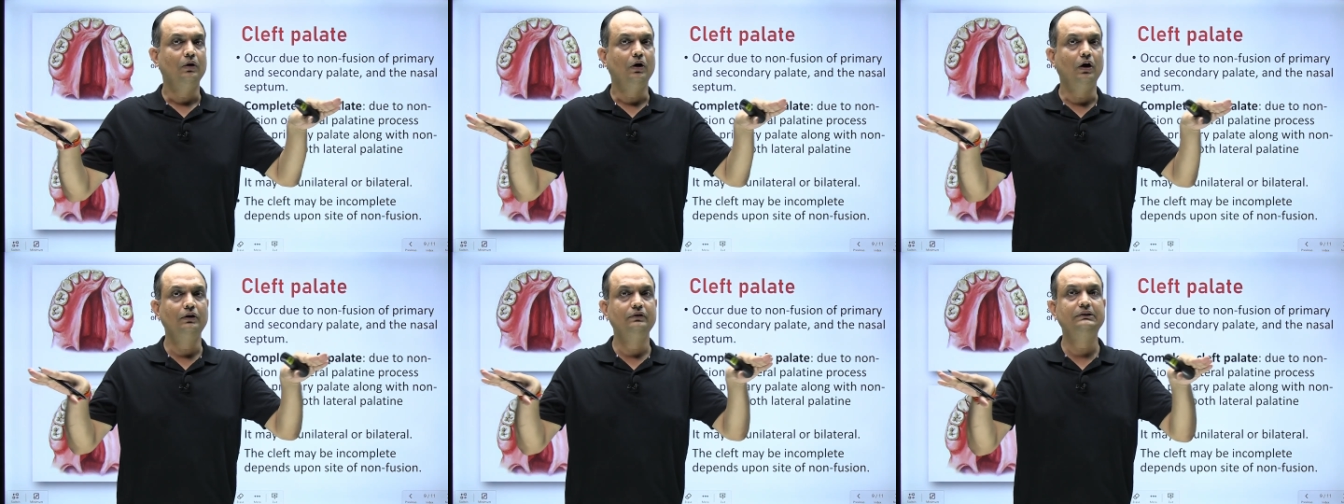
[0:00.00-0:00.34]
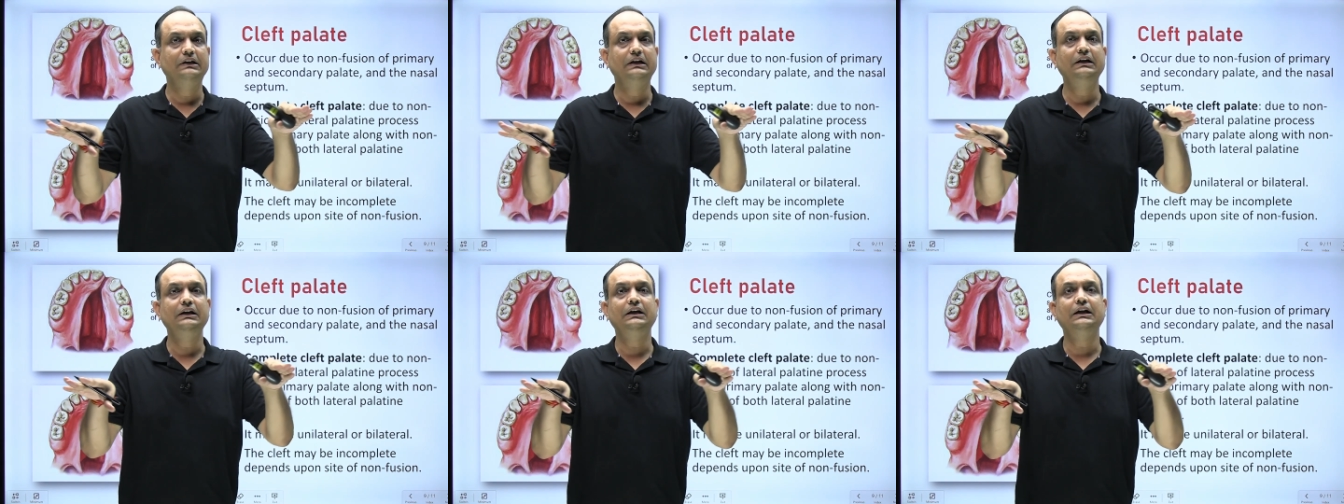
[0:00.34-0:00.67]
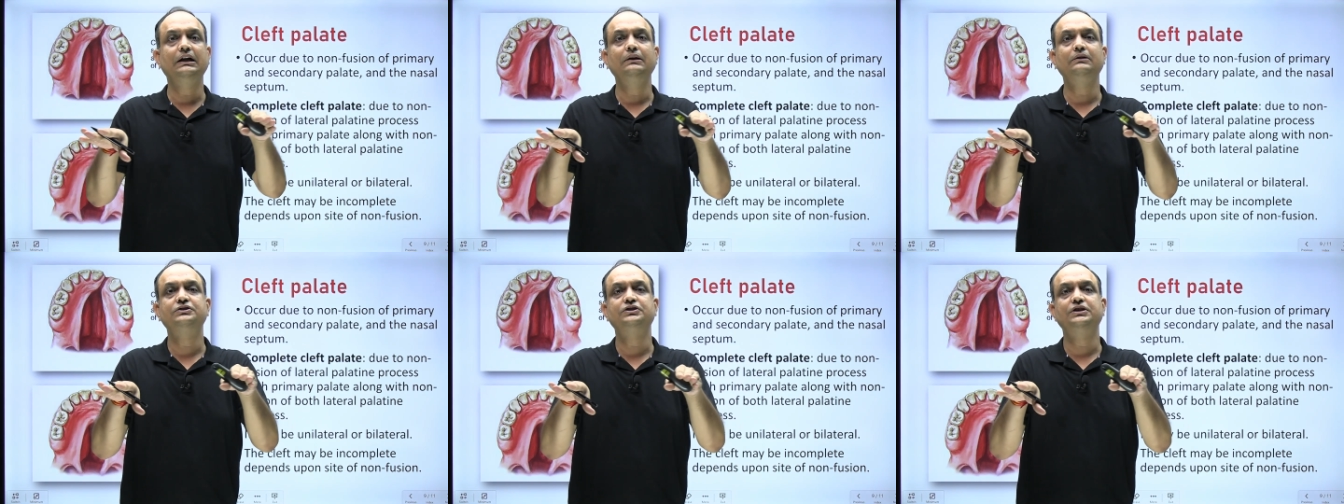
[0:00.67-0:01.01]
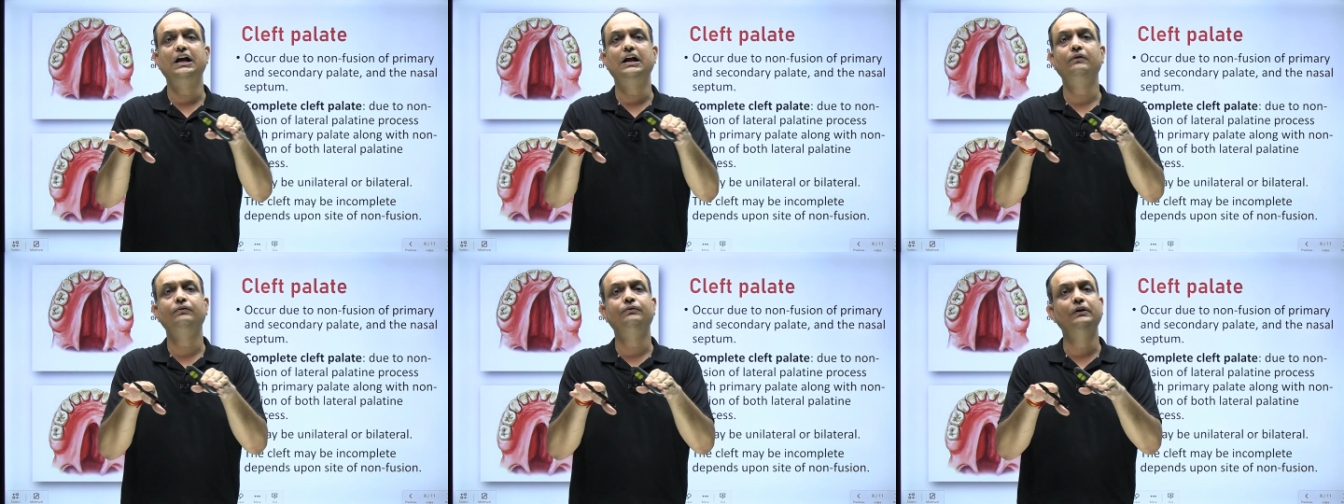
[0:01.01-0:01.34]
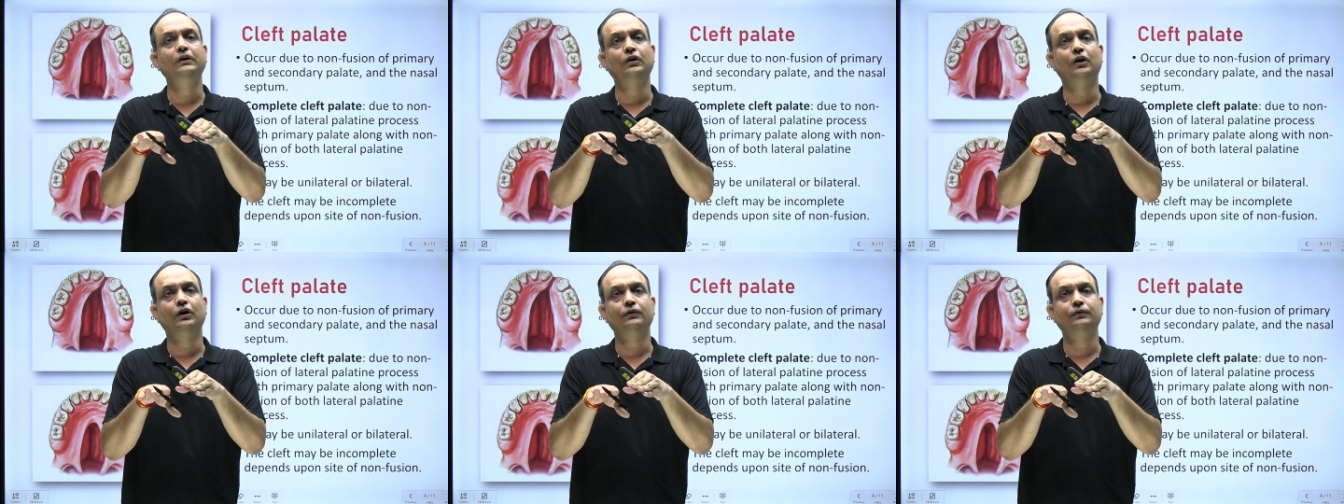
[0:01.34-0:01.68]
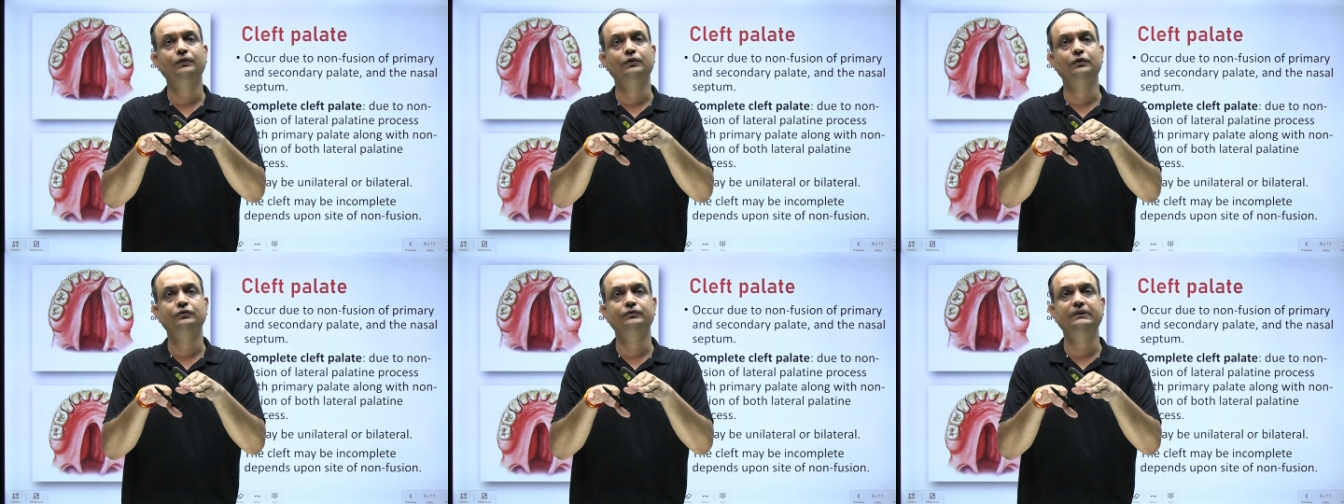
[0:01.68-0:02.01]
horizontal shelf will not
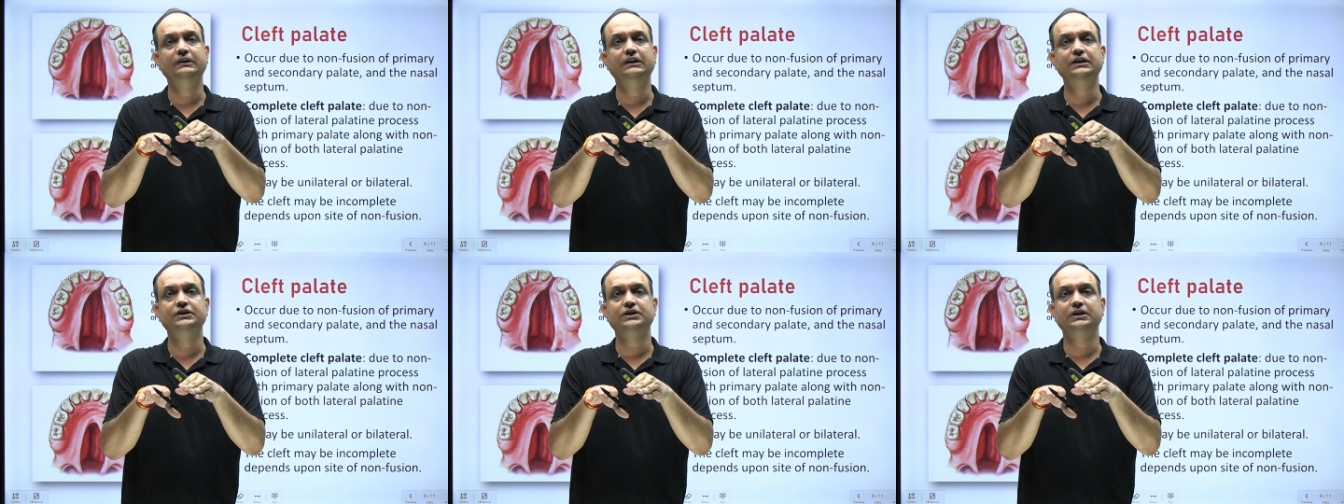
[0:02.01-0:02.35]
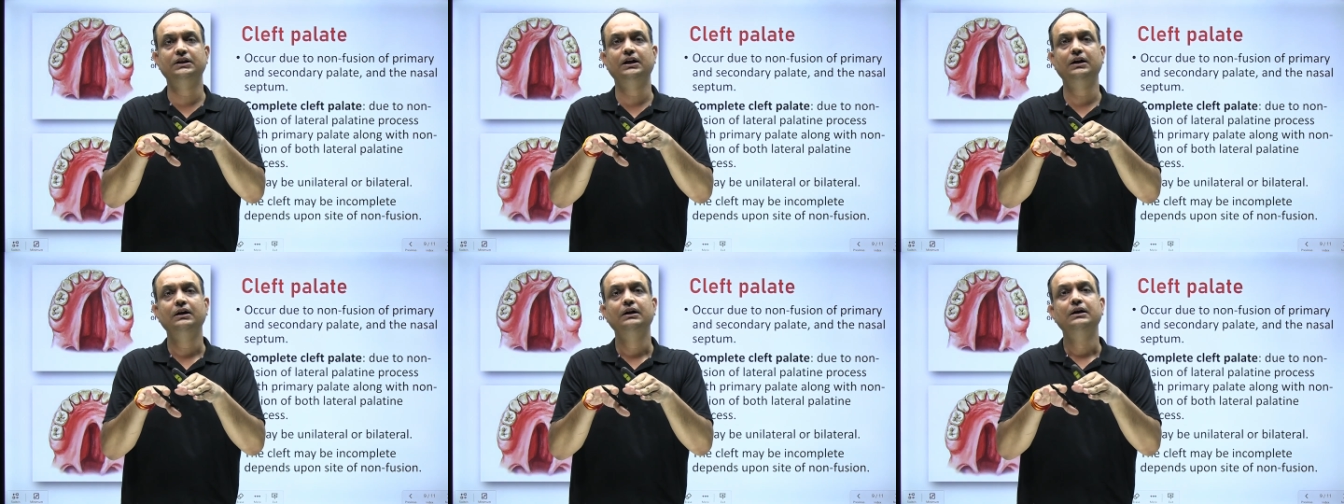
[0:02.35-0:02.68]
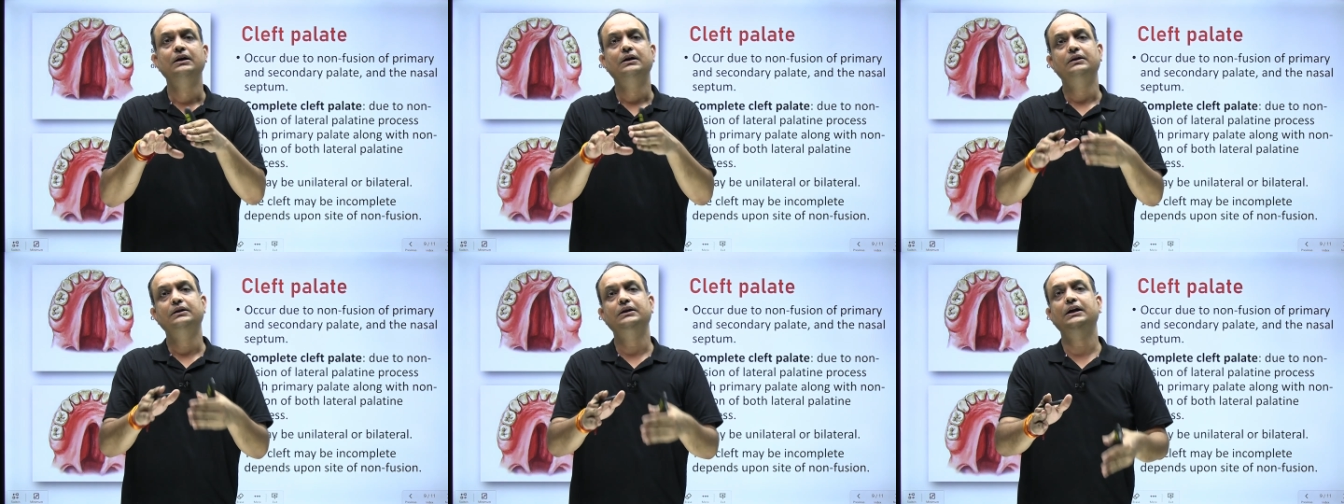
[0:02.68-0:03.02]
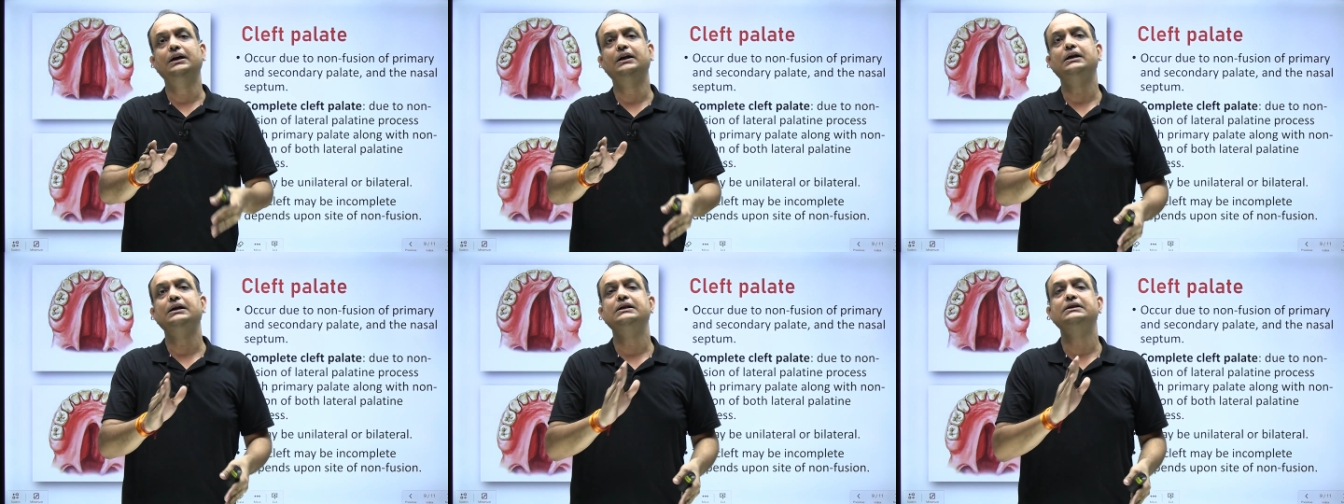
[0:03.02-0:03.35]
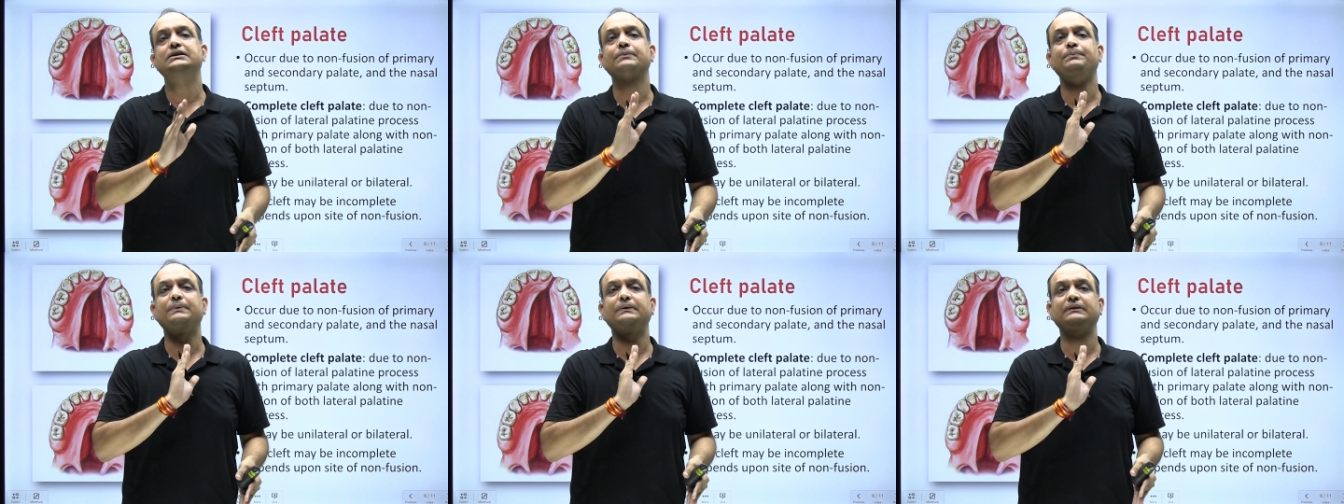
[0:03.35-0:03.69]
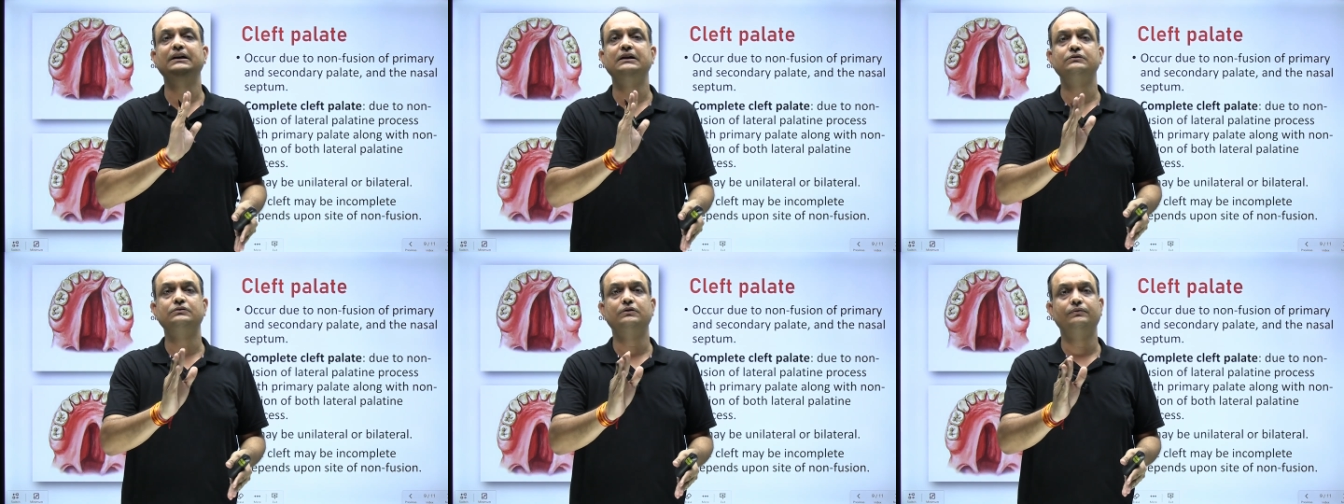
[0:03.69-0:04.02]
fuse with each other, there is a
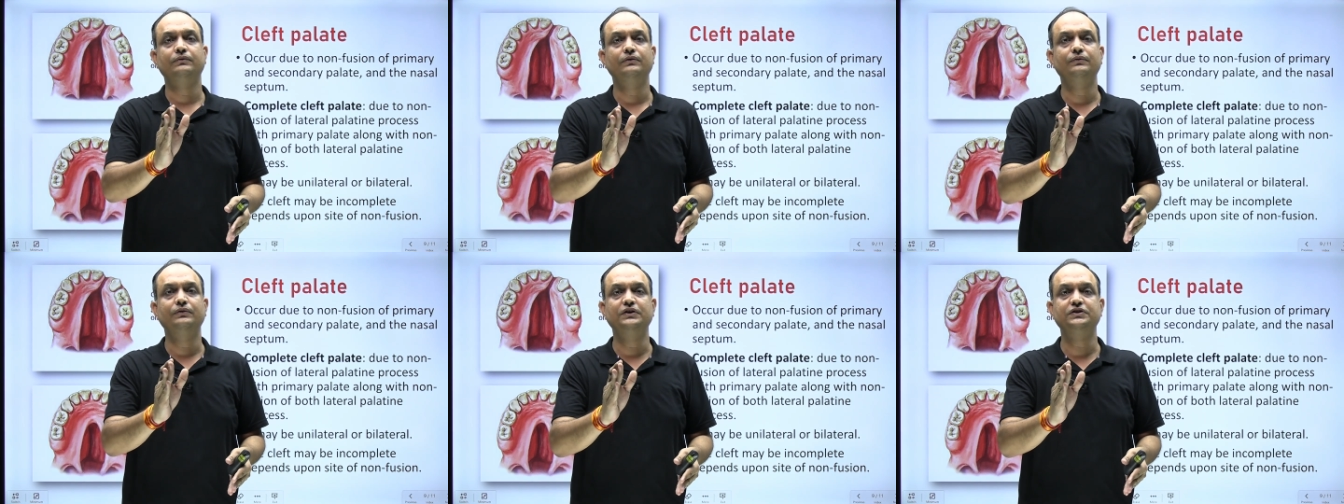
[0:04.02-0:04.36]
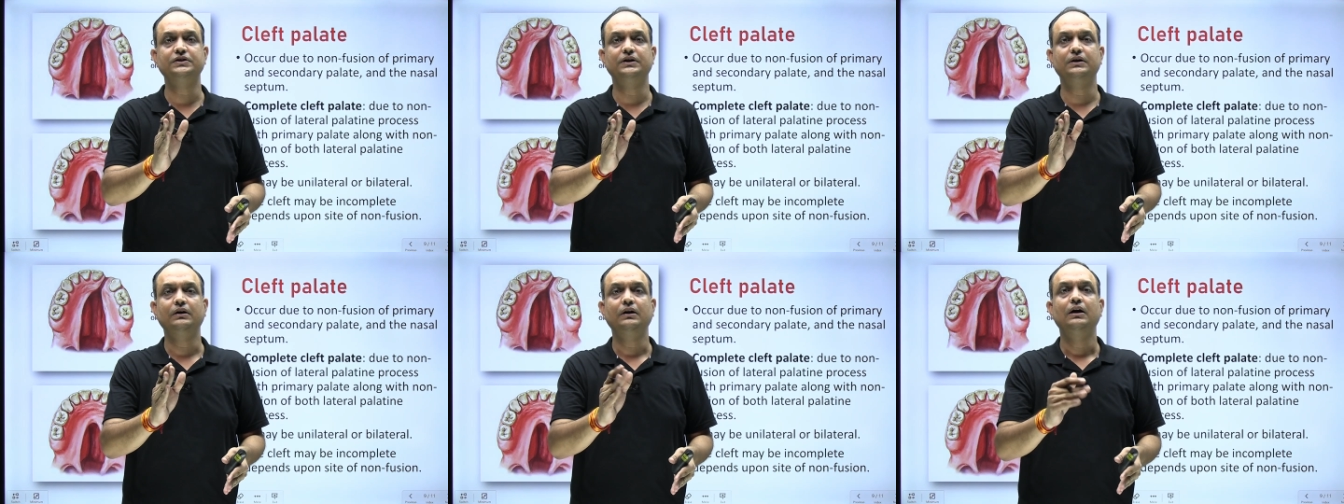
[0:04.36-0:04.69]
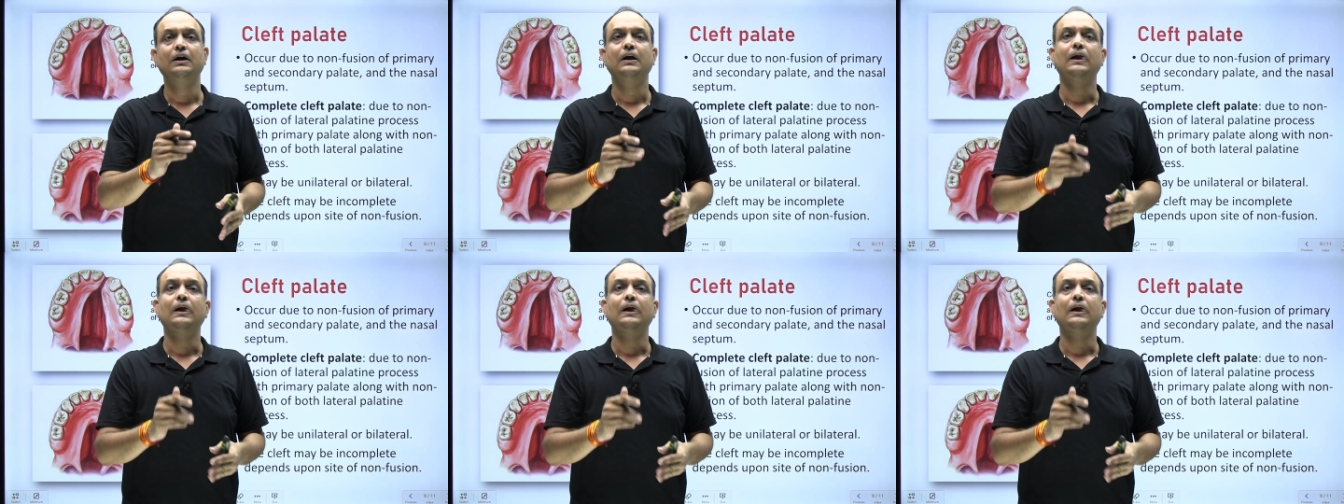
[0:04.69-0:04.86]
presence of a fissure.